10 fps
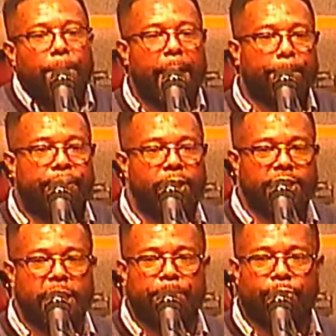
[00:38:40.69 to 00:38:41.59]
but
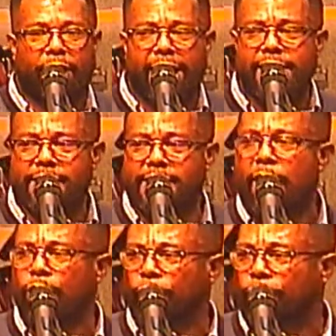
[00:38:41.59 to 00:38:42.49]
put the praises
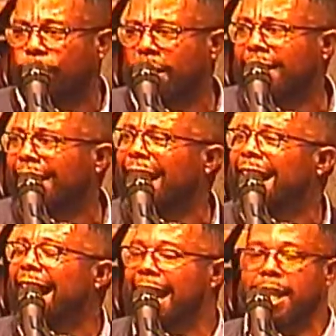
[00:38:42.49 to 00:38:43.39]
on the front
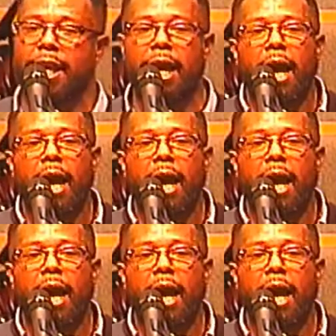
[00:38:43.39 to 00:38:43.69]
line.